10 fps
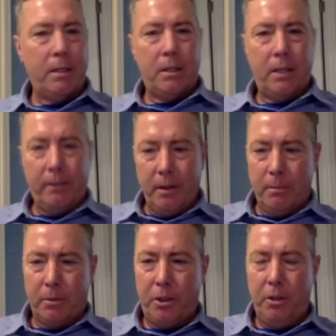because it's
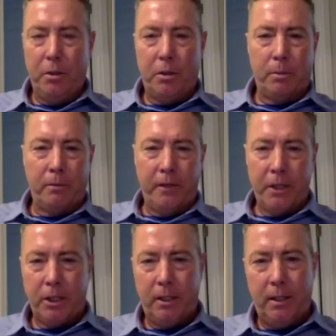giving the most usable
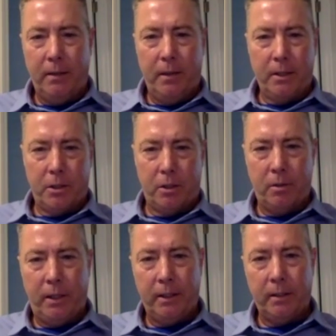vision in this
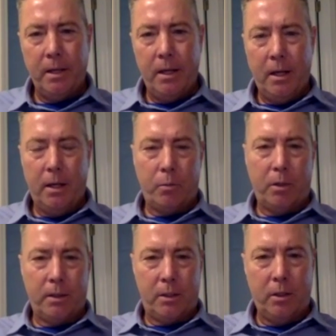zone here,
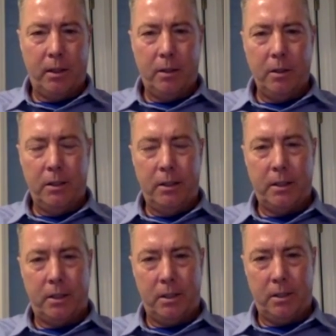as well as good
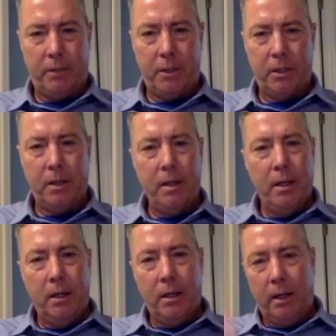good distance vision
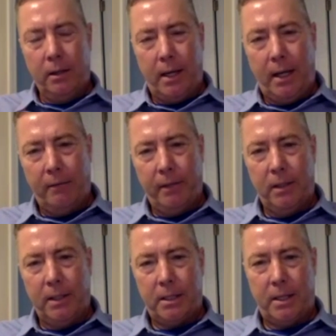and
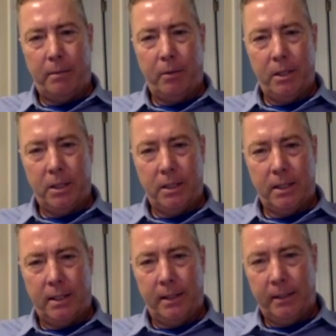having less
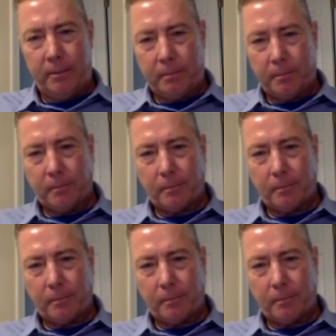aberrations at night.